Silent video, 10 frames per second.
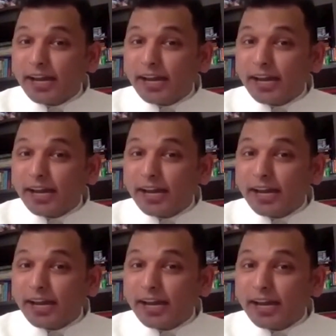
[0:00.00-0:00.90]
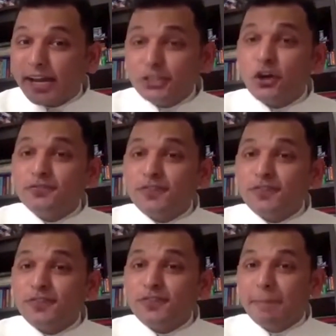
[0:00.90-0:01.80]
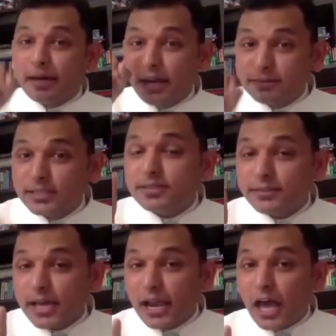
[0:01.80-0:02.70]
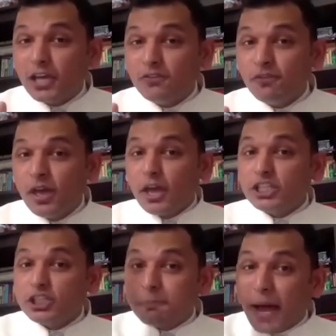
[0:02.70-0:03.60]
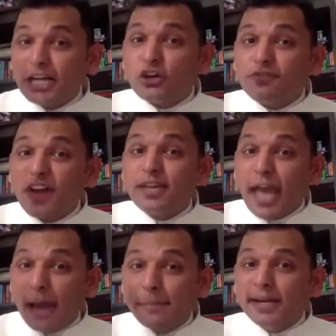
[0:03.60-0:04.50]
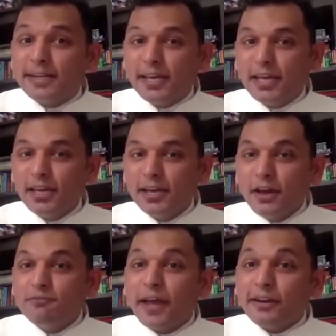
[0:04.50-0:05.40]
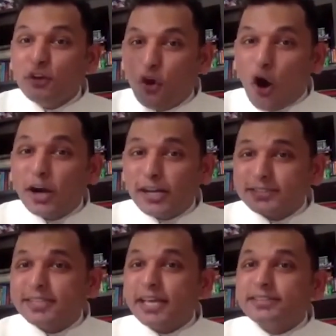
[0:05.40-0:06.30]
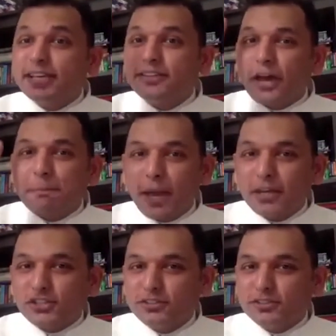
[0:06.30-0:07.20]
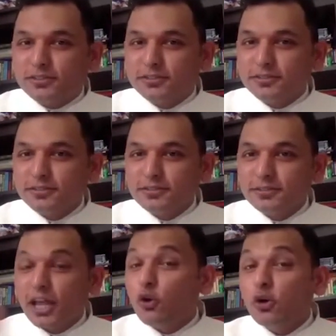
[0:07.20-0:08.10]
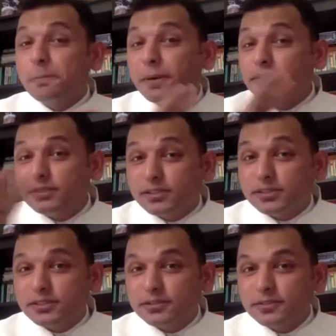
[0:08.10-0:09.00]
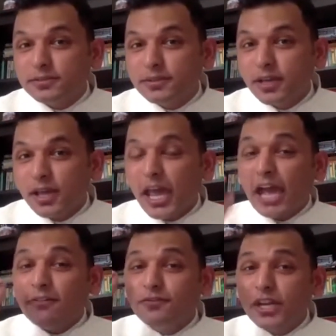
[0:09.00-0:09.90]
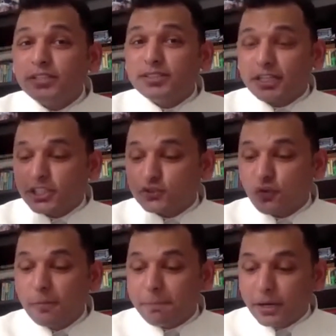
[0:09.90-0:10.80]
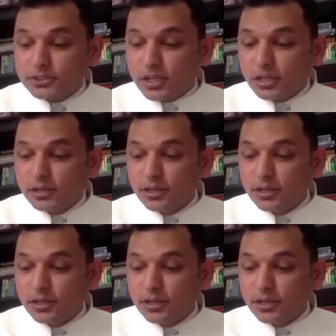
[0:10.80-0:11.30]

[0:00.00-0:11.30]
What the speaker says: In spite of having big reasons in their life, in spite of having ability, when God is testing their patience, they don't persist. Every successful person